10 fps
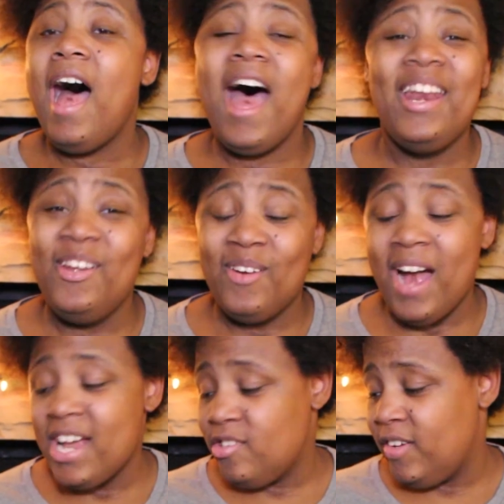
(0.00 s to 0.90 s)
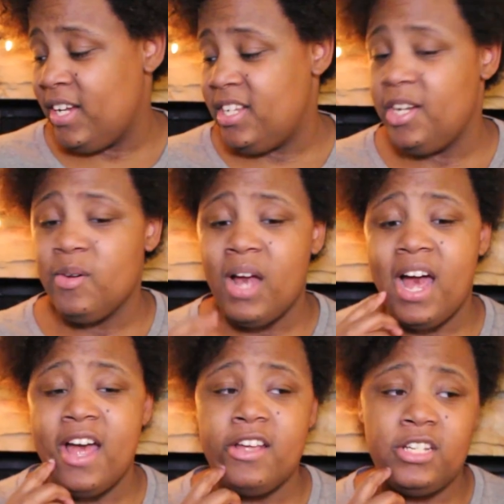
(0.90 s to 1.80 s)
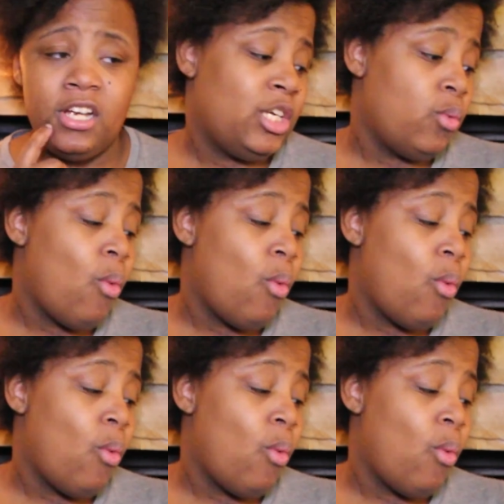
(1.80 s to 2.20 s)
how do you guys read? Do you guys, it's a